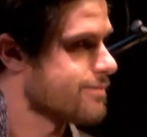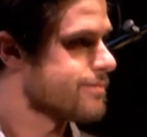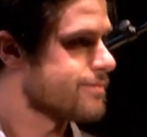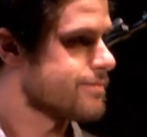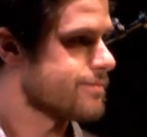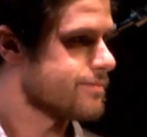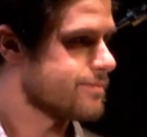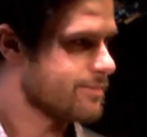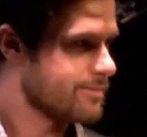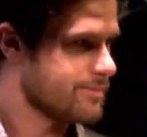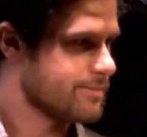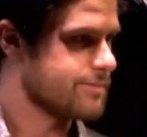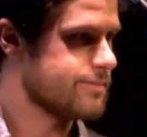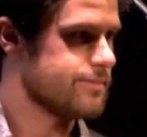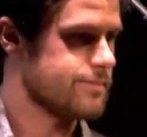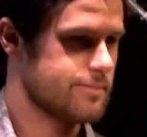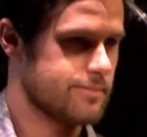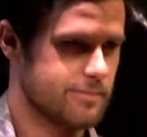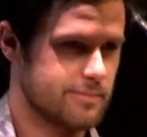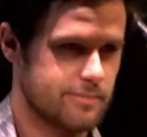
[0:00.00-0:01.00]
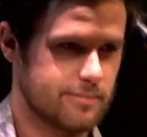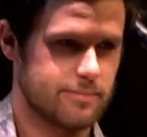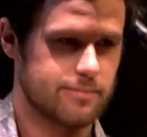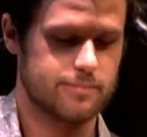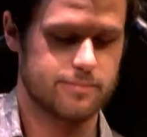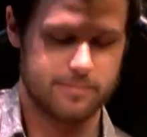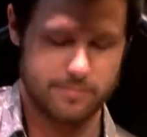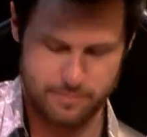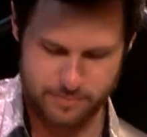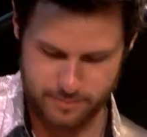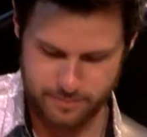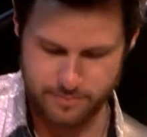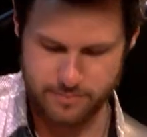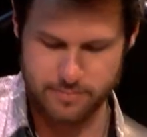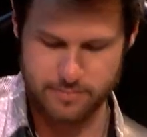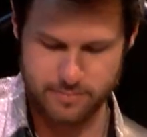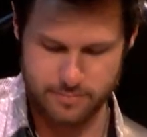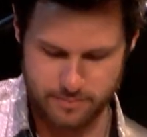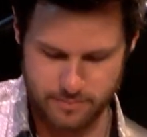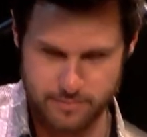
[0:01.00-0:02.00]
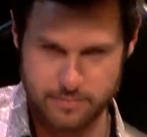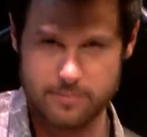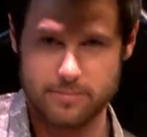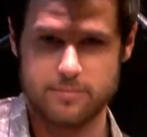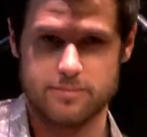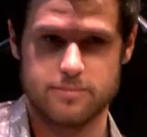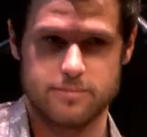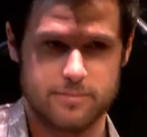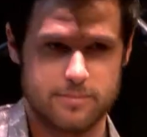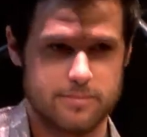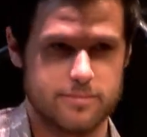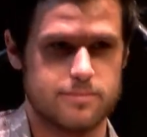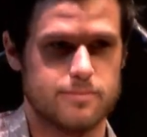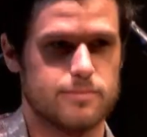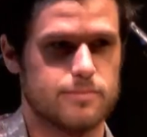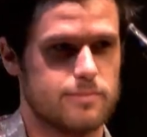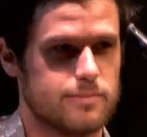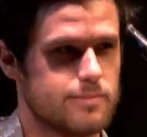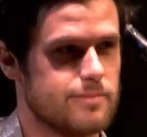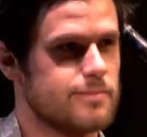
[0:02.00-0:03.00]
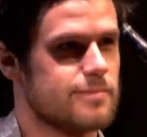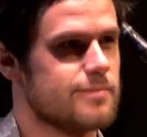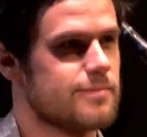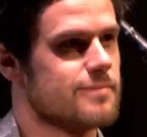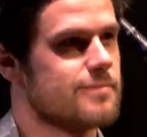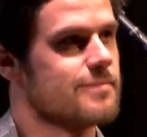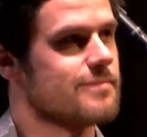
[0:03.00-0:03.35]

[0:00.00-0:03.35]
[no speech]